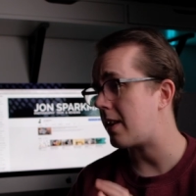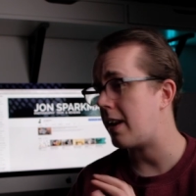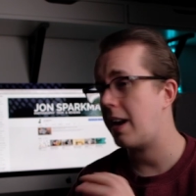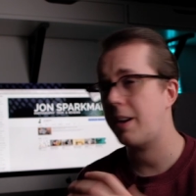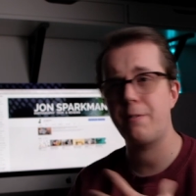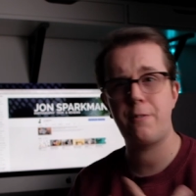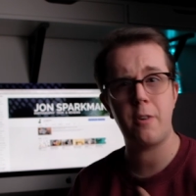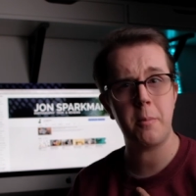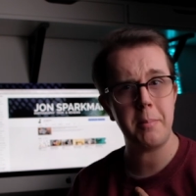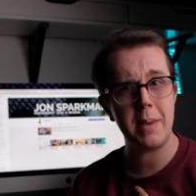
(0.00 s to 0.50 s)

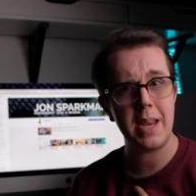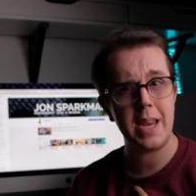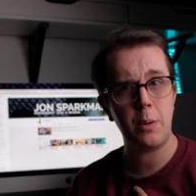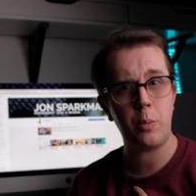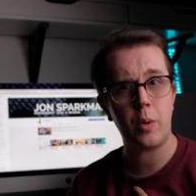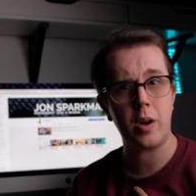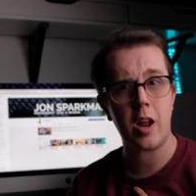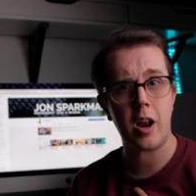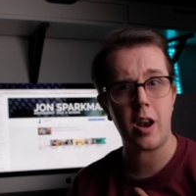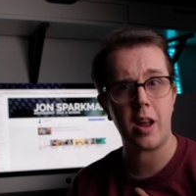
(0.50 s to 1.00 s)
And for me,
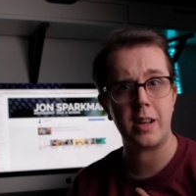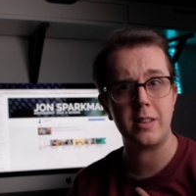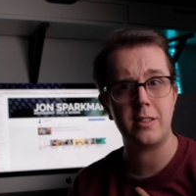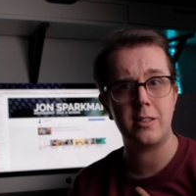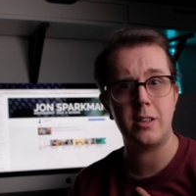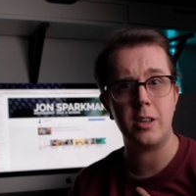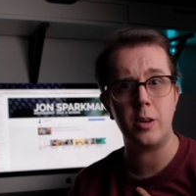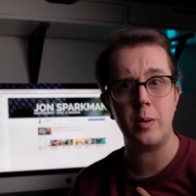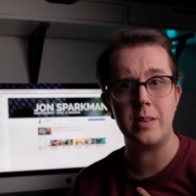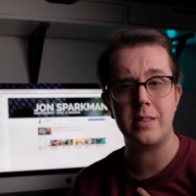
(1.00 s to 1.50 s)
what I like
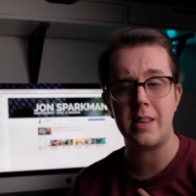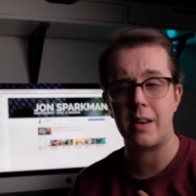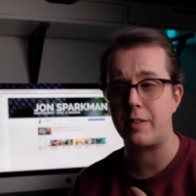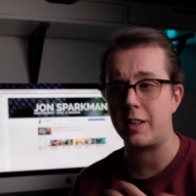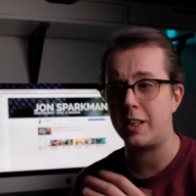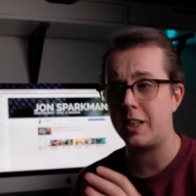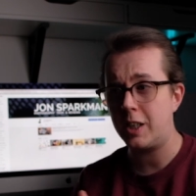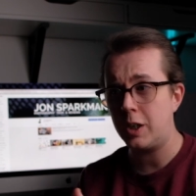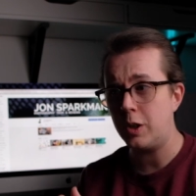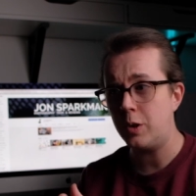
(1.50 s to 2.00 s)
to do is have a
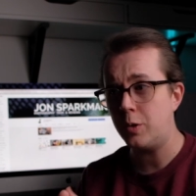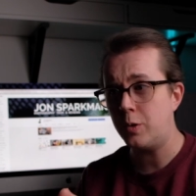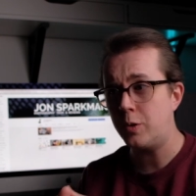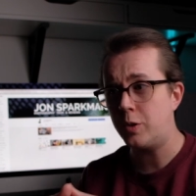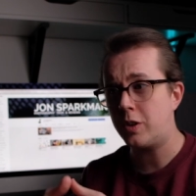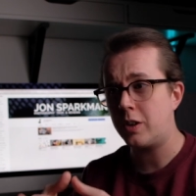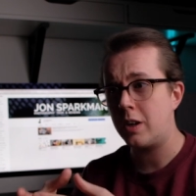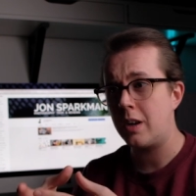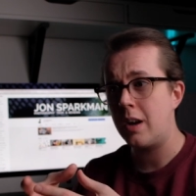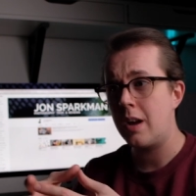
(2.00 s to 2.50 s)

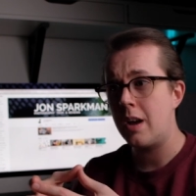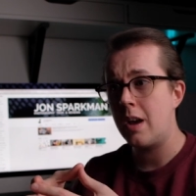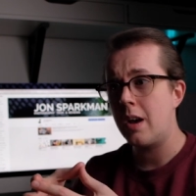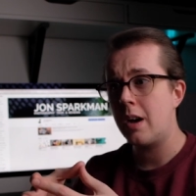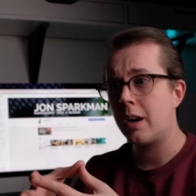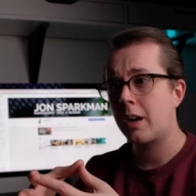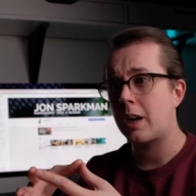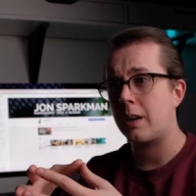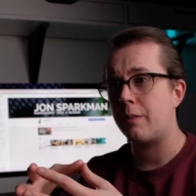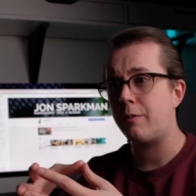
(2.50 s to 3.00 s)
huge,
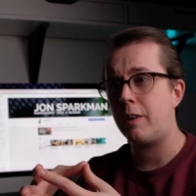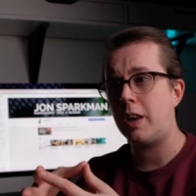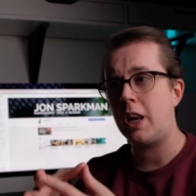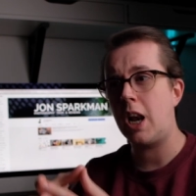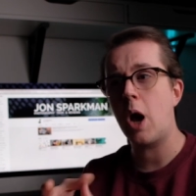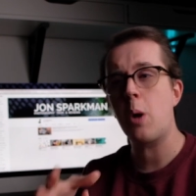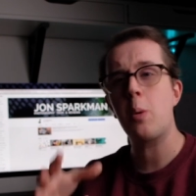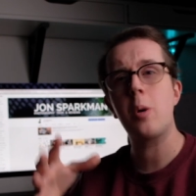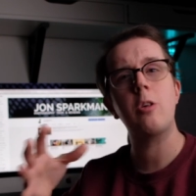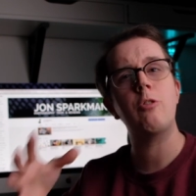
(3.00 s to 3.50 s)
kind of
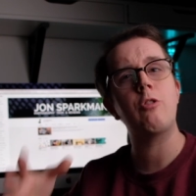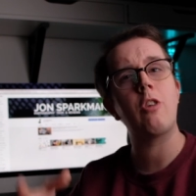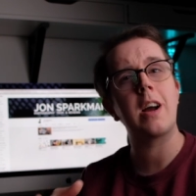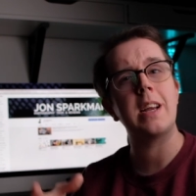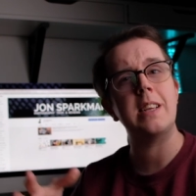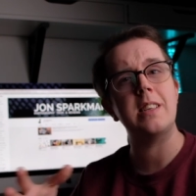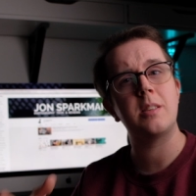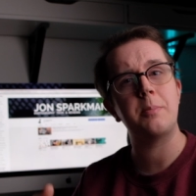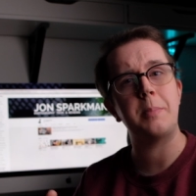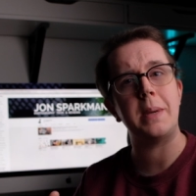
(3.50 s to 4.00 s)
lower
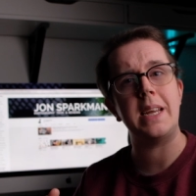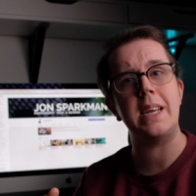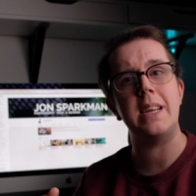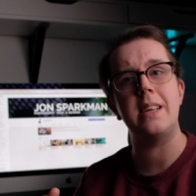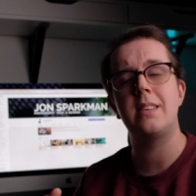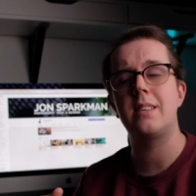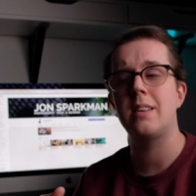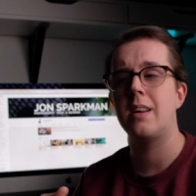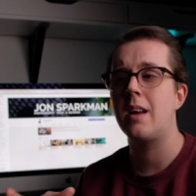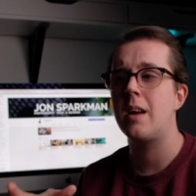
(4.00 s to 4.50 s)
write
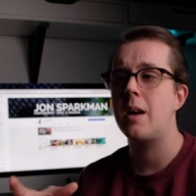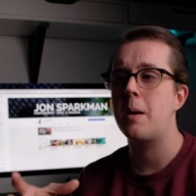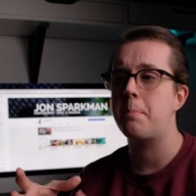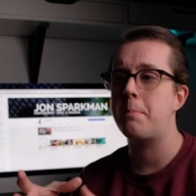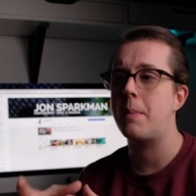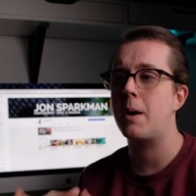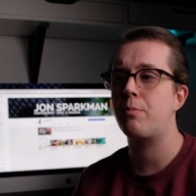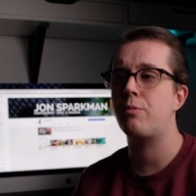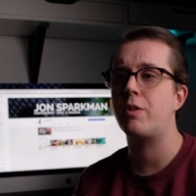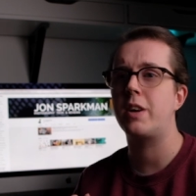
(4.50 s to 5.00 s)
speed
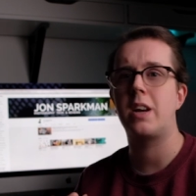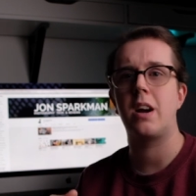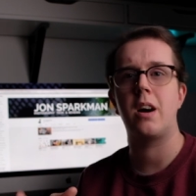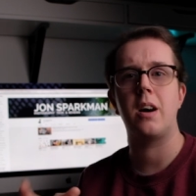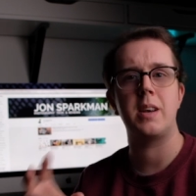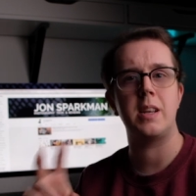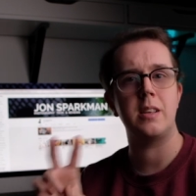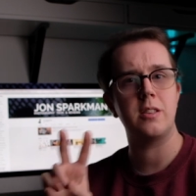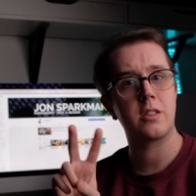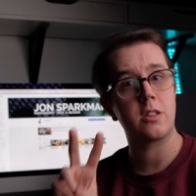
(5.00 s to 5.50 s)
memory
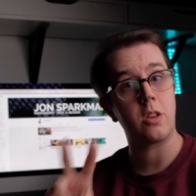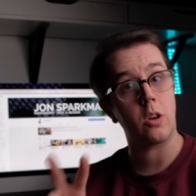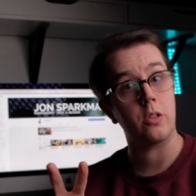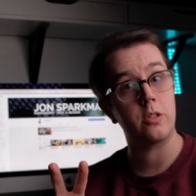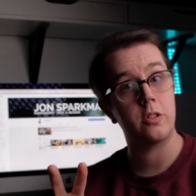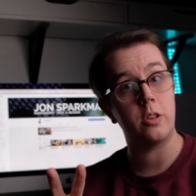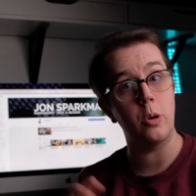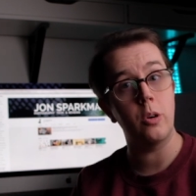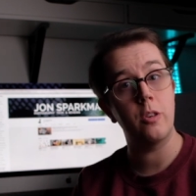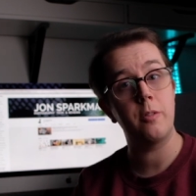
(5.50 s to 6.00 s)
card in
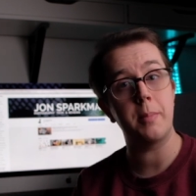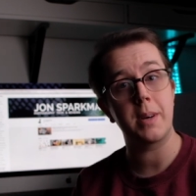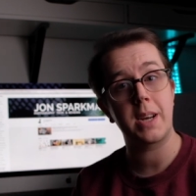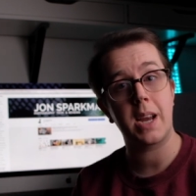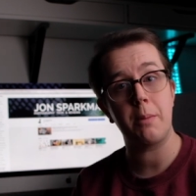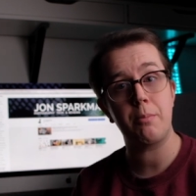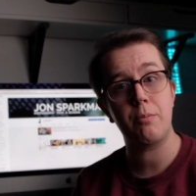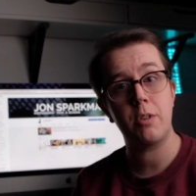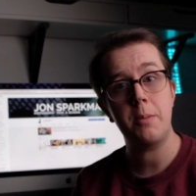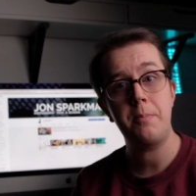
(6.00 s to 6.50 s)
slot 2 of my
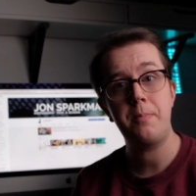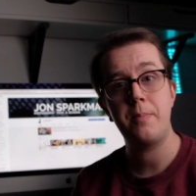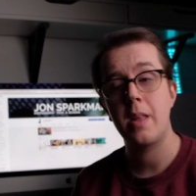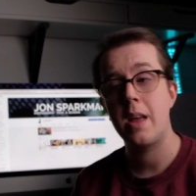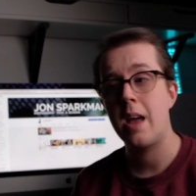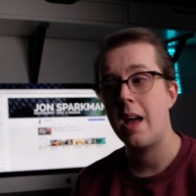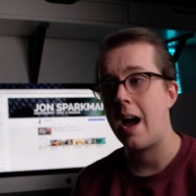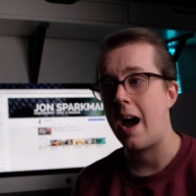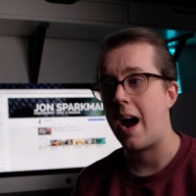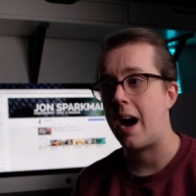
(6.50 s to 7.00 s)
camera
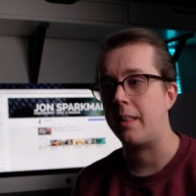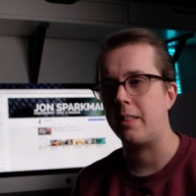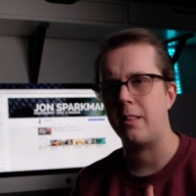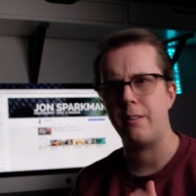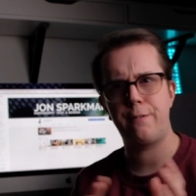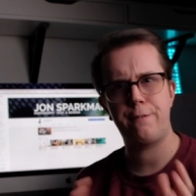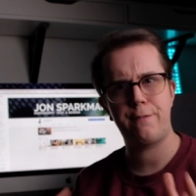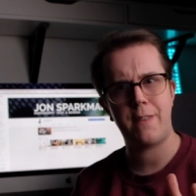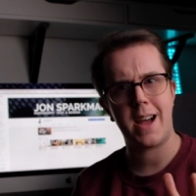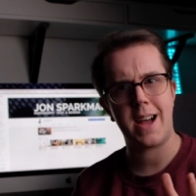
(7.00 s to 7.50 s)
and the
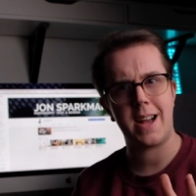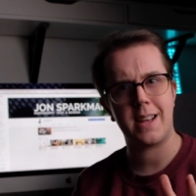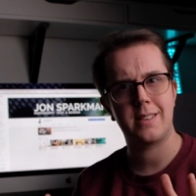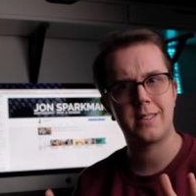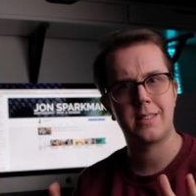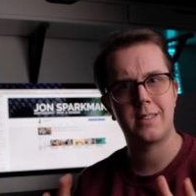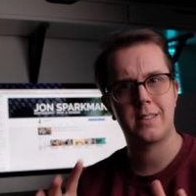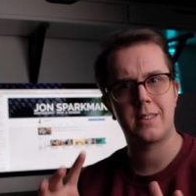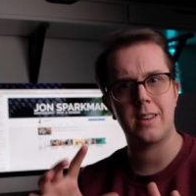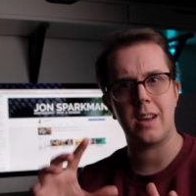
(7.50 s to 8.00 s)

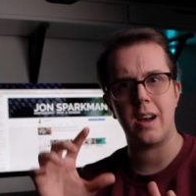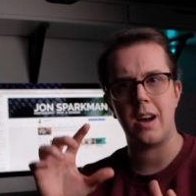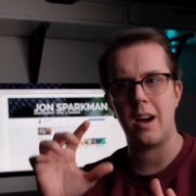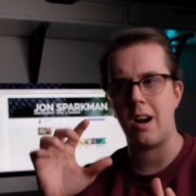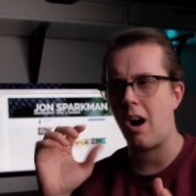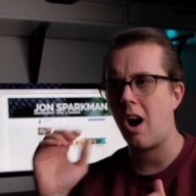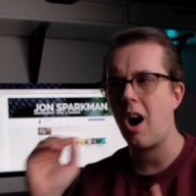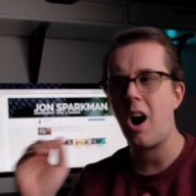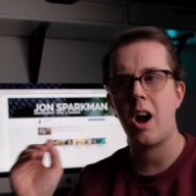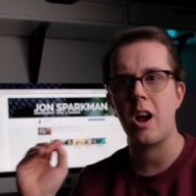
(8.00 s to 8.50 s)
fast,
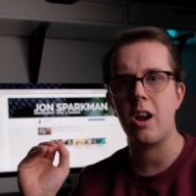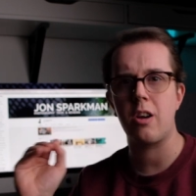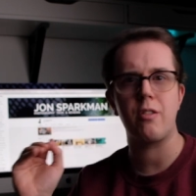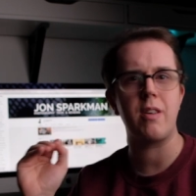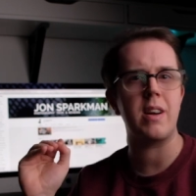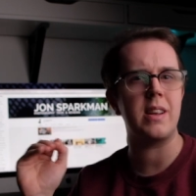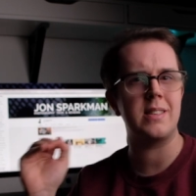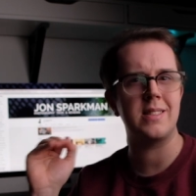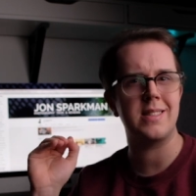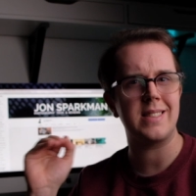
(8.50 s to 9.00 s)
uh, higher
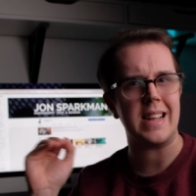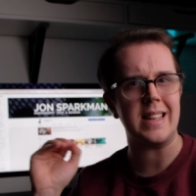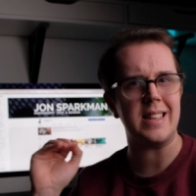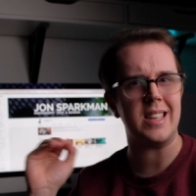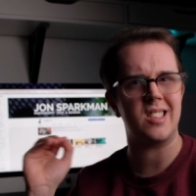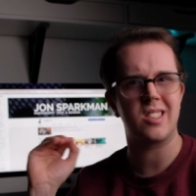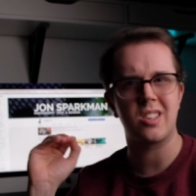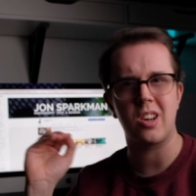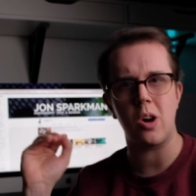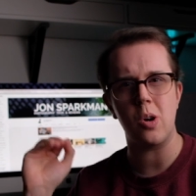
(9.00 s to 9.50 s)
end
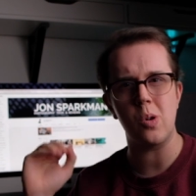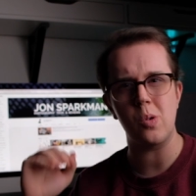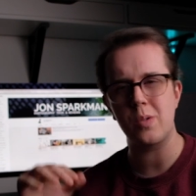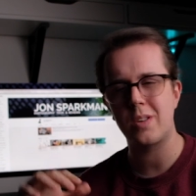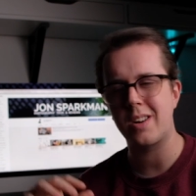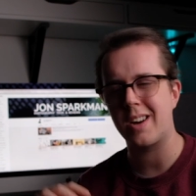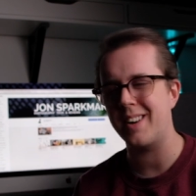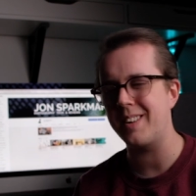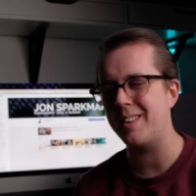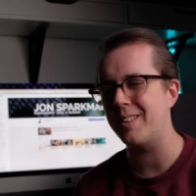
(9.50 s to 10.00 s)
SanDisk
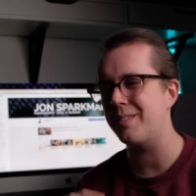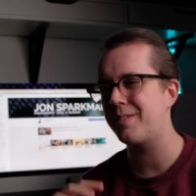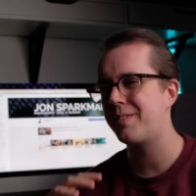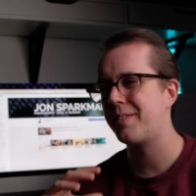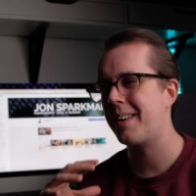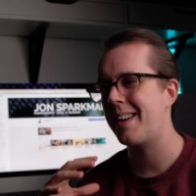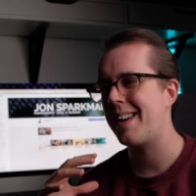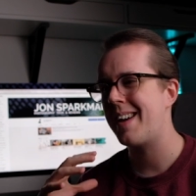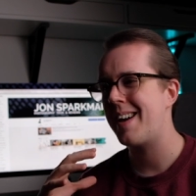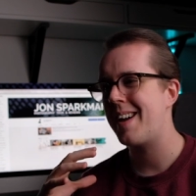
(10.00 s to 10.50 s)
Gold kind of
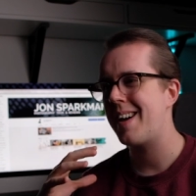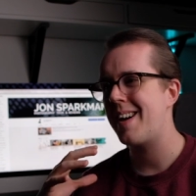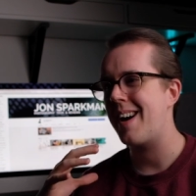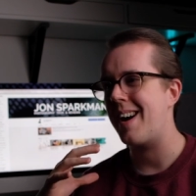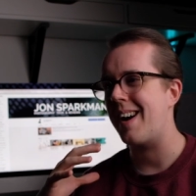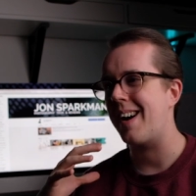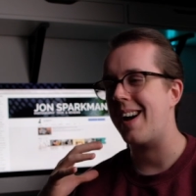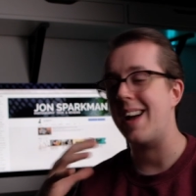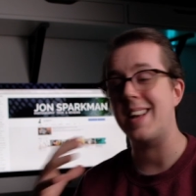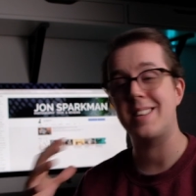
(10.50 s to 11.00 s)

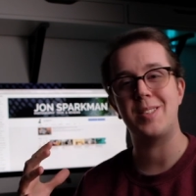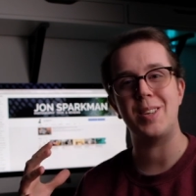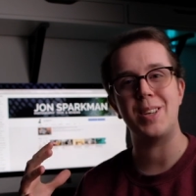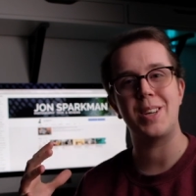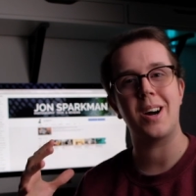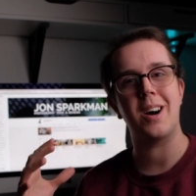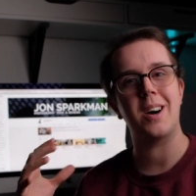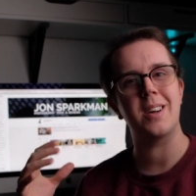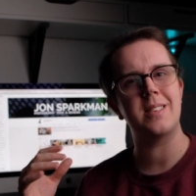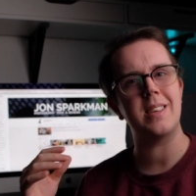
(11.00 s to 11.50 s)
uh, SD
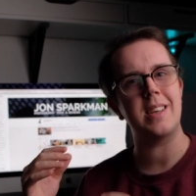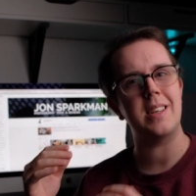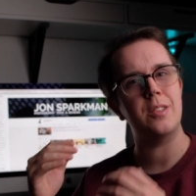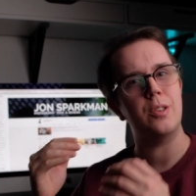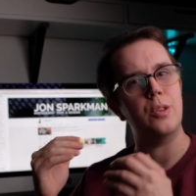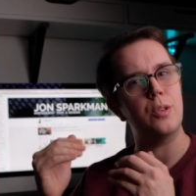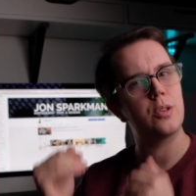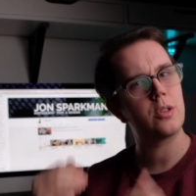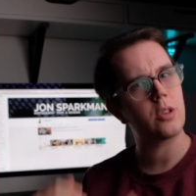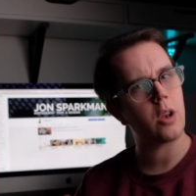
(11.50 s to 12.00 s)
cards
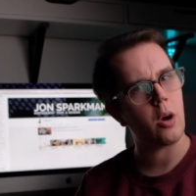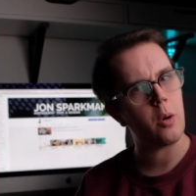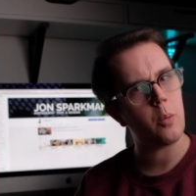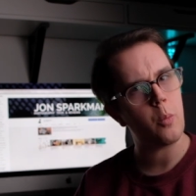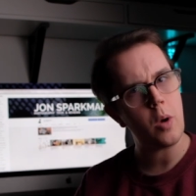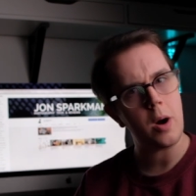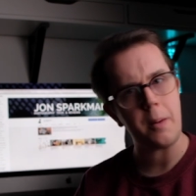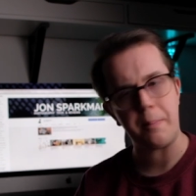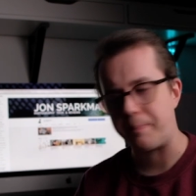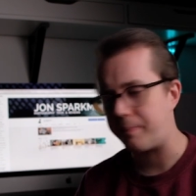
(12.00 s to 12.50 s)
into slot
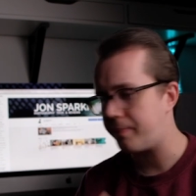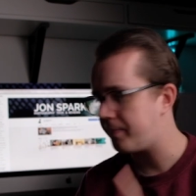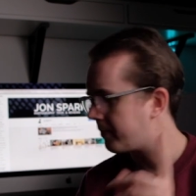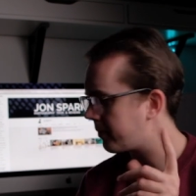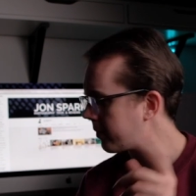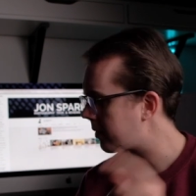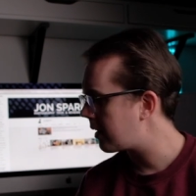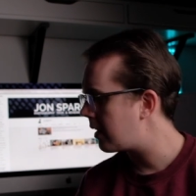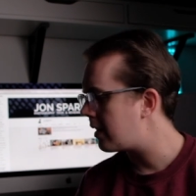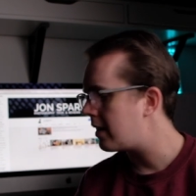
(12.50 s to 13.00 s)
1.
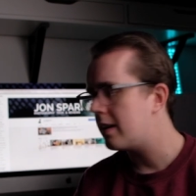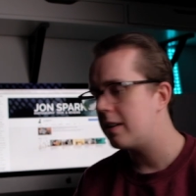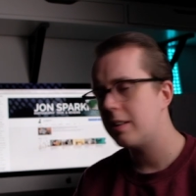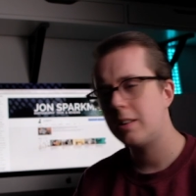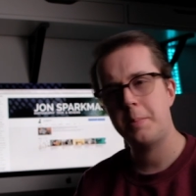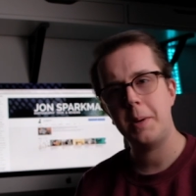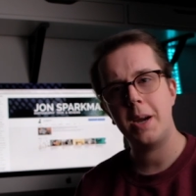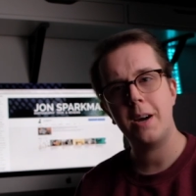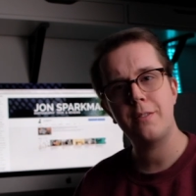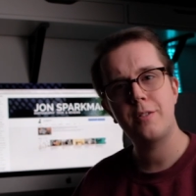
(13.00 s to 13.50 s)

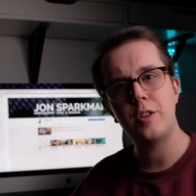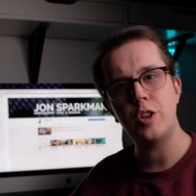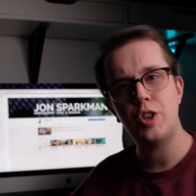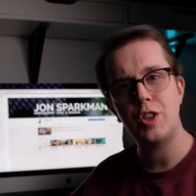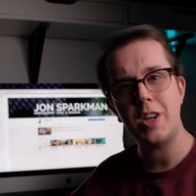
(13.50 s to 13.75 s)
To be able to